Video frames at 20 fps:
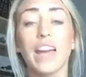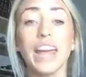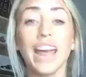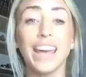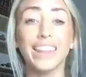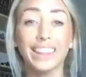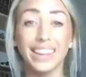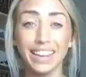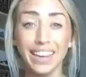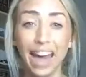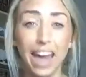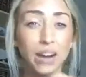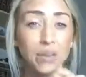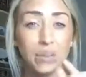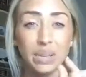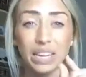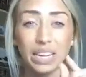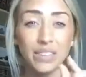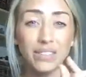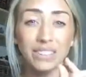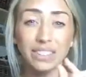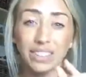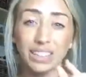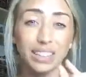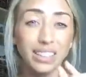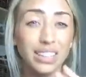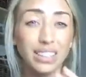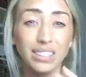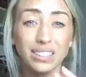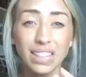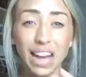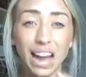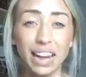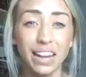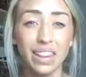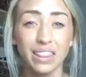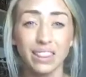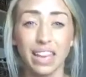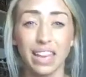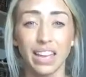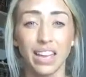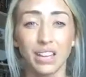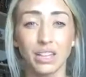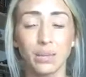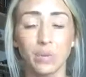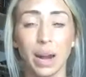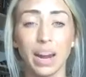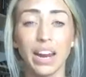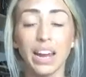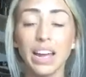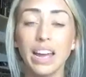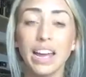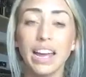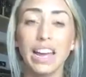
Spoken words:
And they can be even the little tiny things, right?